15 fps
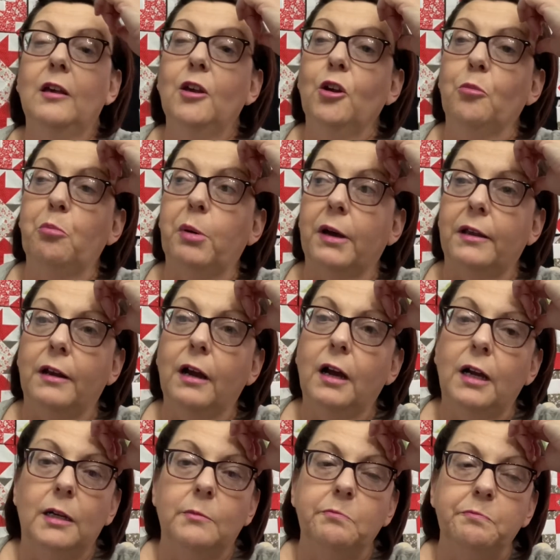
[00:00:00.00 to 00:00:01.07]
But
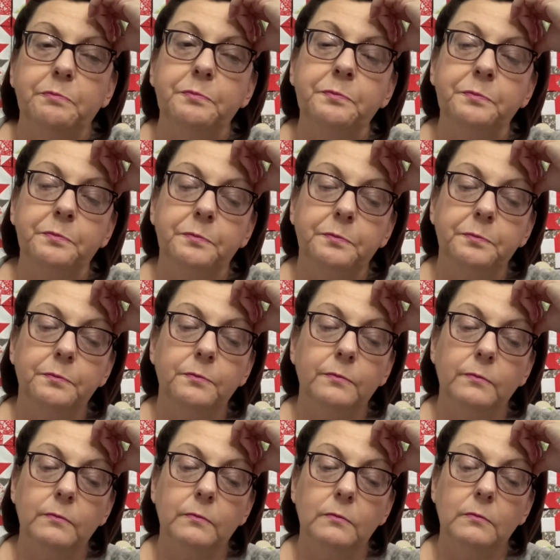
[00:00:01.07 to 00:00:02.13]

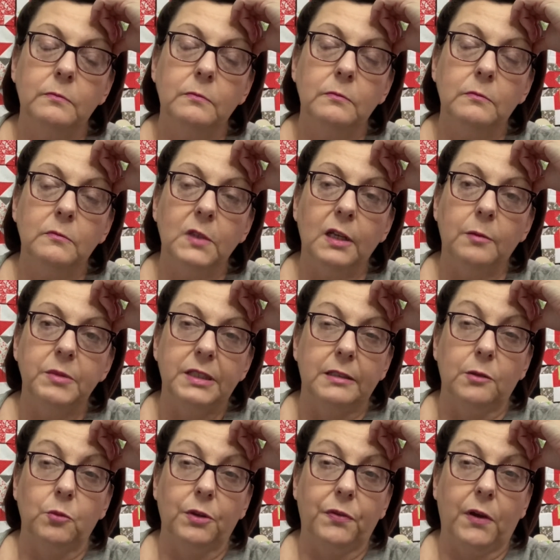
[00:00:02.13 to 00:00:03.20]
yeah, I'm
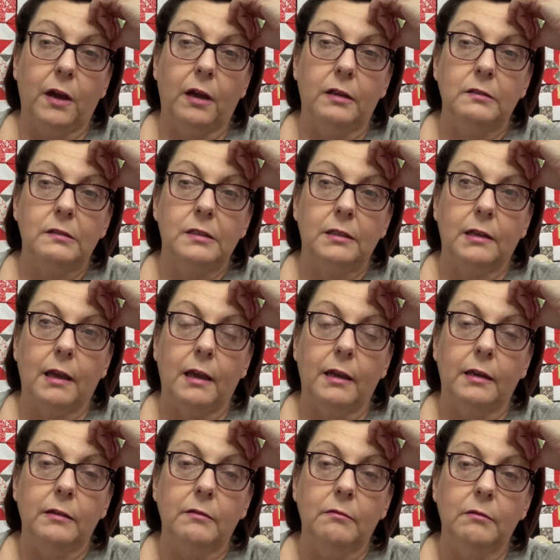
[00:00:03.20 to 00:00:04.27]
dealing with that
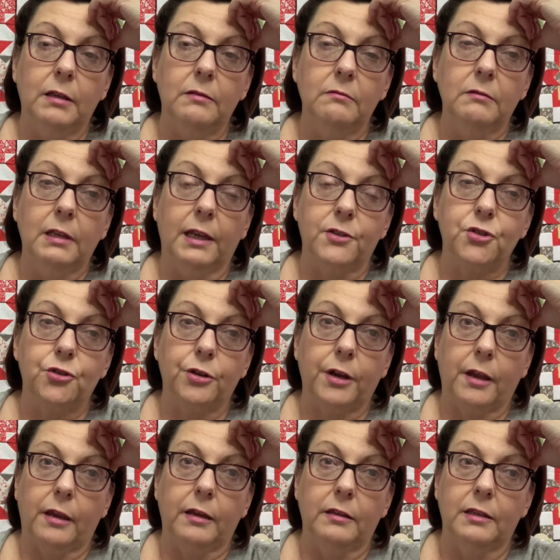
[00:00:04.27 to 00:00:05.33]
today and
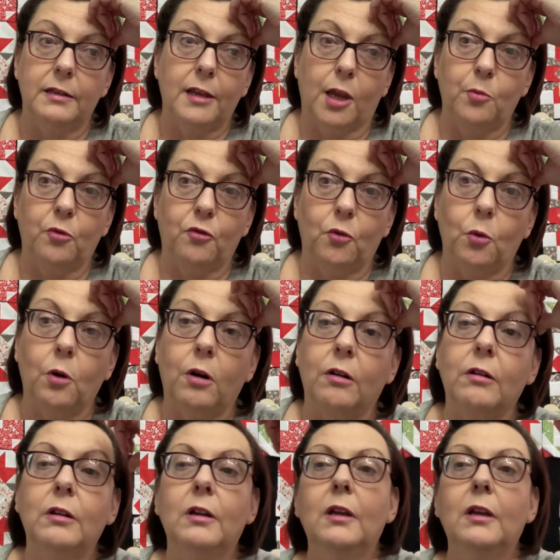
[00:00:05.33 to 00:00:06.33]
yesterday and the day before.